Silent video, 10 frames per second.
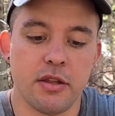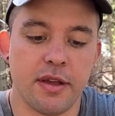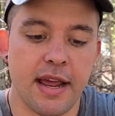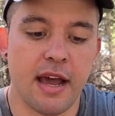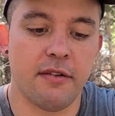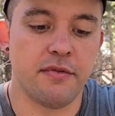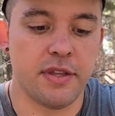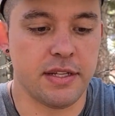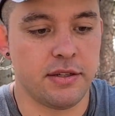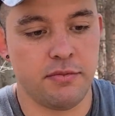You could have
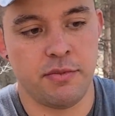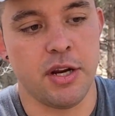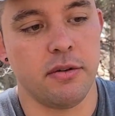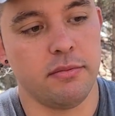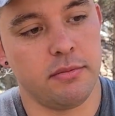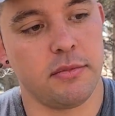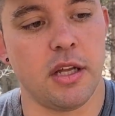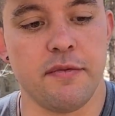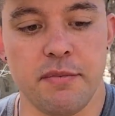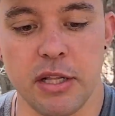this, I'll
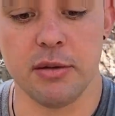even be a little